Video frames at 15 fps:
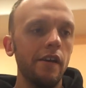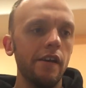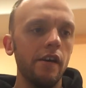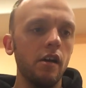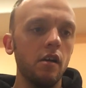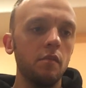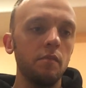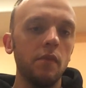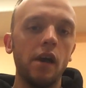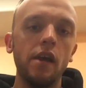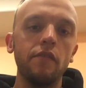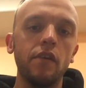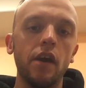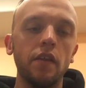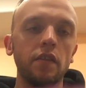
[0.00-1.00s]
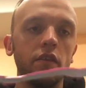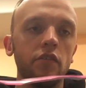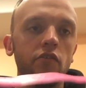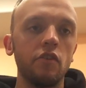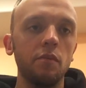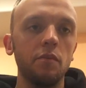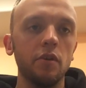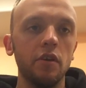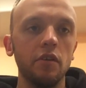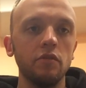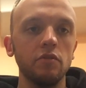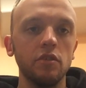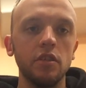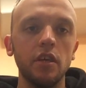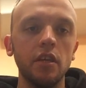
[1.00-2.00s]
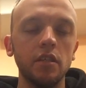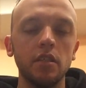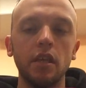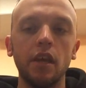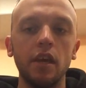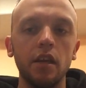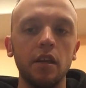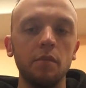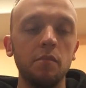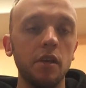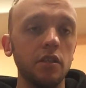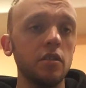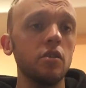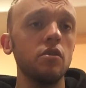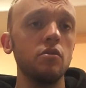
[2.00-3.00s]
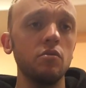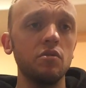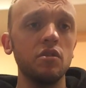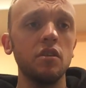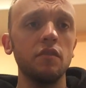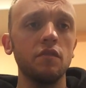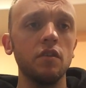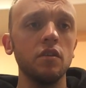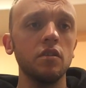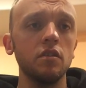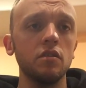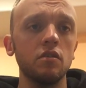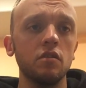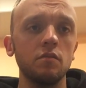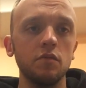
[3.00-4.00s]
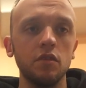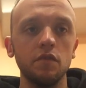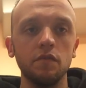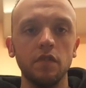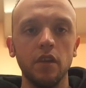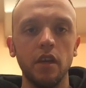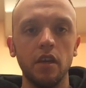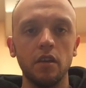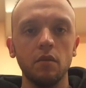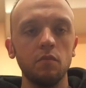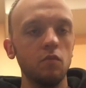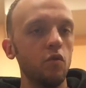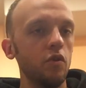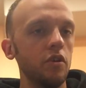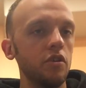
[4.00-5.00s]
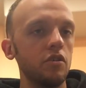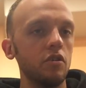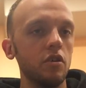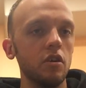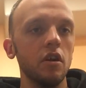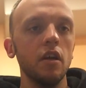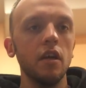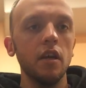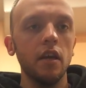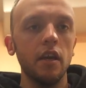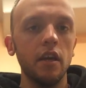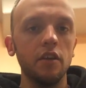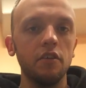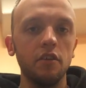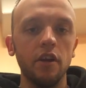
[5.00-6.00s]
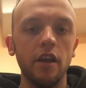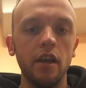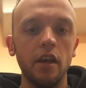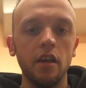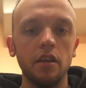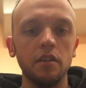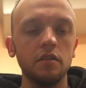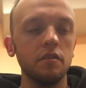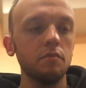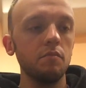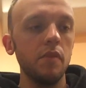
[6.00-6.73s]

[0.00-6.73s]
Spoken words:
I've had this grip on other sticks, and it makes a huge difference in terms of like moisture in your hand,